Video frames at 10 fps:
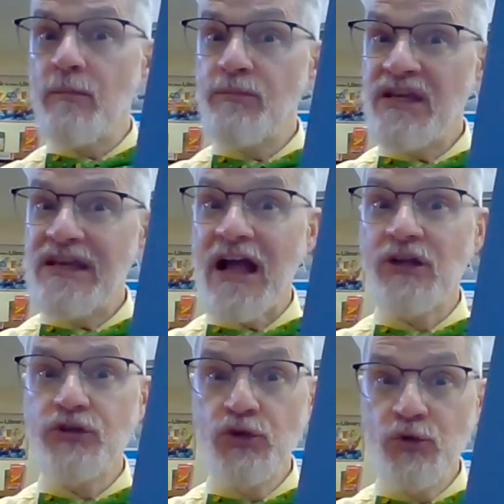
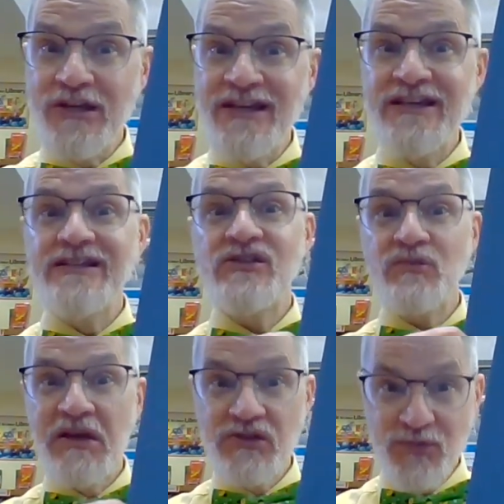B-L-U-E
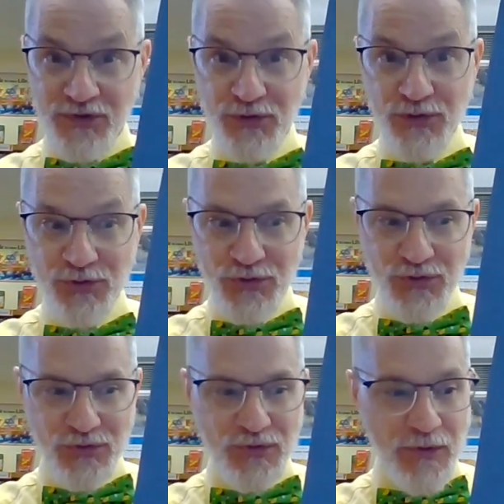spells
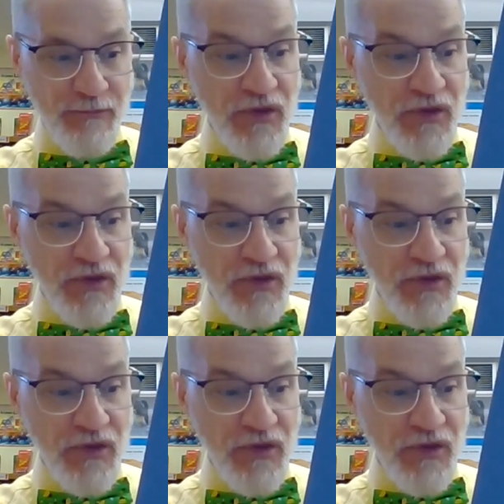blue.